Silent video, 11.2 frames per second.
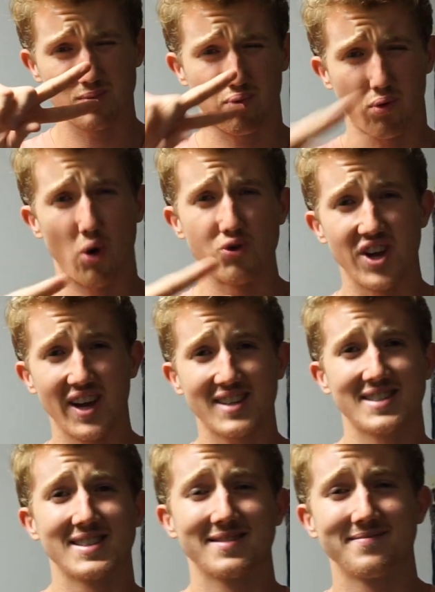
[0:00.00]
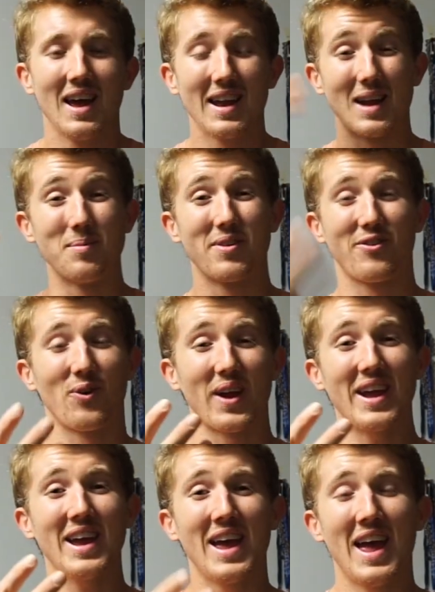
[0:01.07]
projects. Number
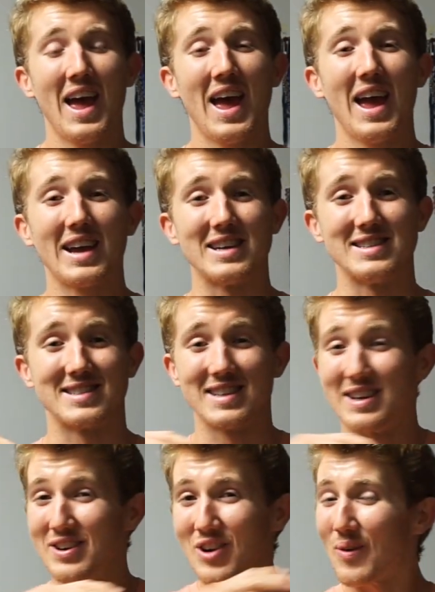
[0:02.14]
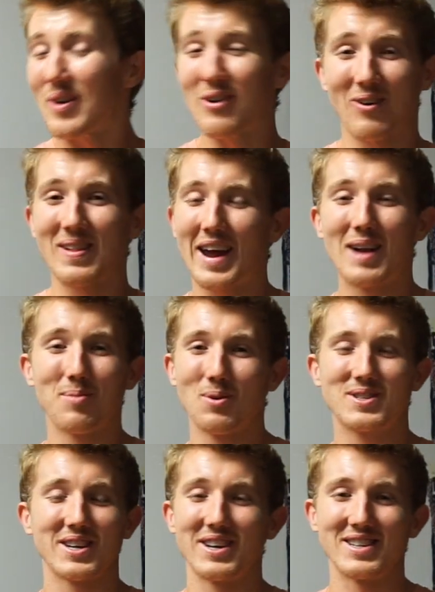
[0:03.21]
three is not really relatable
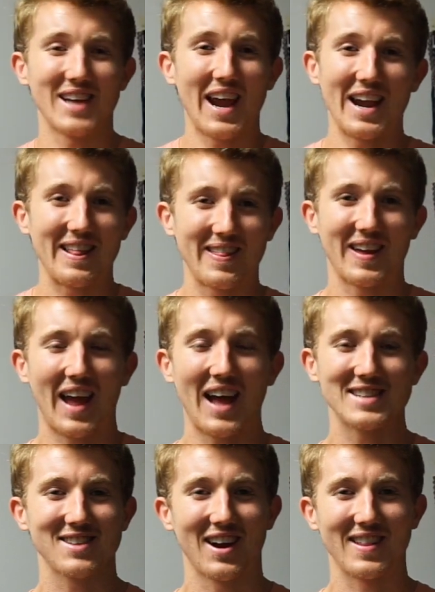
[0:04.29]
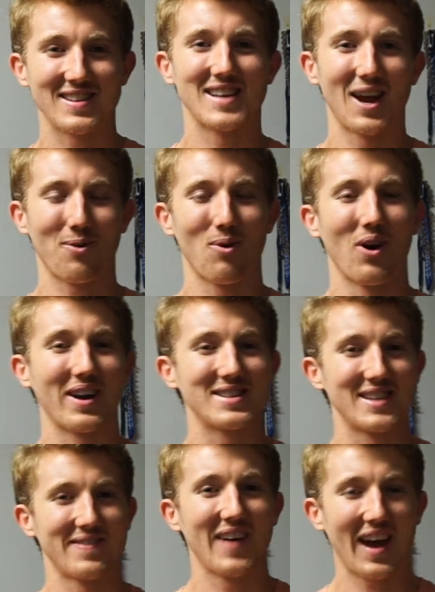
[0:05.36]
to, to anything outside of the tech world
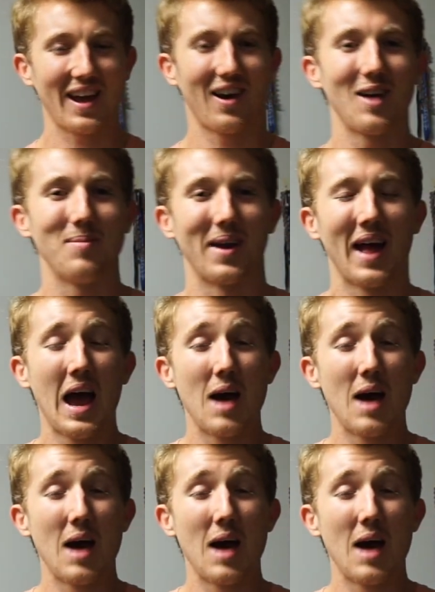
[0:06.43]
except for AI, but